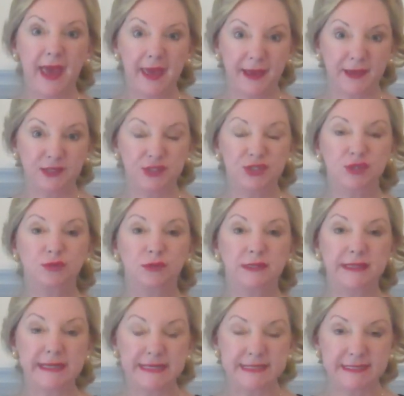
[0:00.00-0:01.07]
and you will
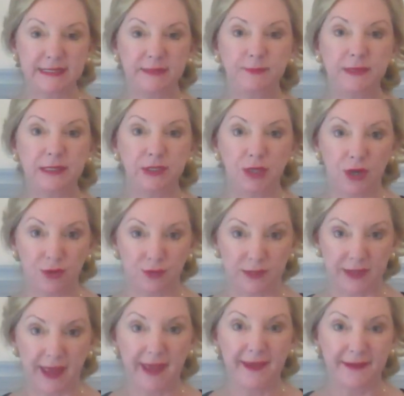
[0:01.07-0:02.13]
easily be known
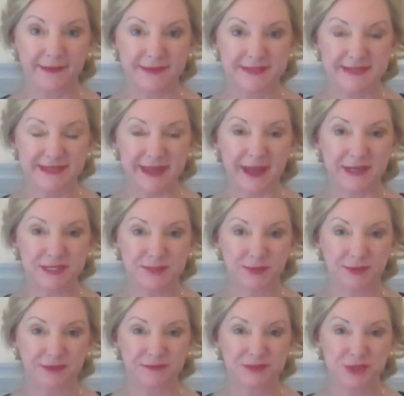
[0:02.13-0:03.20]
as the
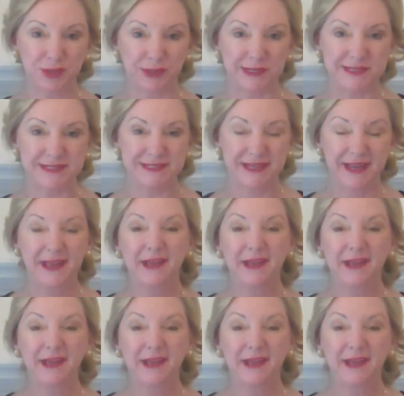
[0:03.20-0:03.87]
expert of choice.